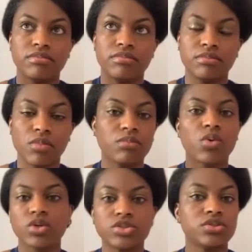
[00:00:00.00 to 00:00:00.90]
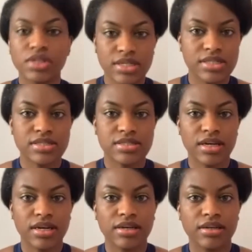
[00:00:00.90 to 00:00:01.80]
more duties
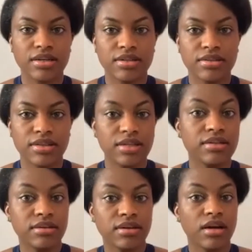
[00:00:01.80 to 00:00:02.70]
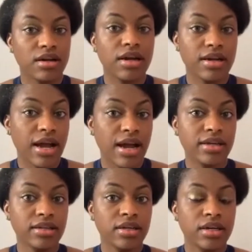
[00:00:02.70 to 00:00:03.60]
than a
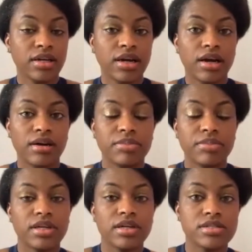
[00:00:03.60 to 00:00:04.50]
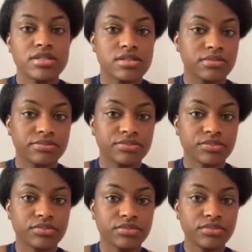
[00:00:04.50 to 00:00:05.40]
guy, because
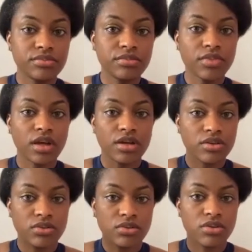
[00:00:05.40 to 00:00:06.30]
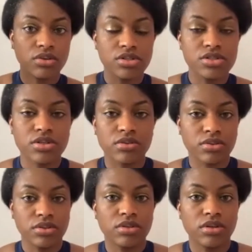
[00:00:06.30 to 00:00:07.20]
you're also,
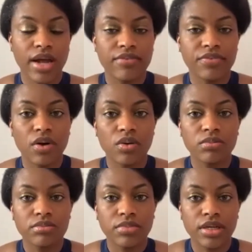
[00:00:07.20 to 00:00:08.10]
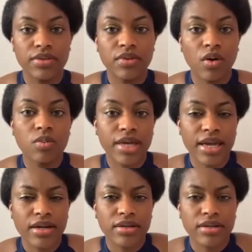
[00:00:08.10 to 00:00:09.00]
have the home
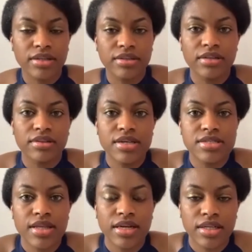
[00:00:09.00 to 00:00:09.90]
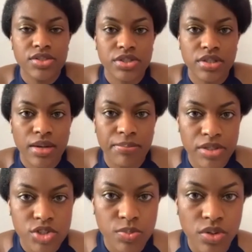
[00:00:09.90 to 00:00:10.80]
care and things of that nature
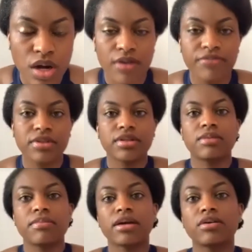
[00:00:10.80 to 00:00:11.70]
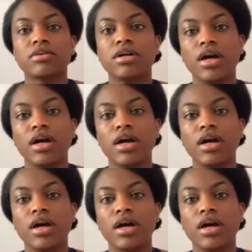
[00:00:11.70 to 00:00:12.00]
much more often than a male.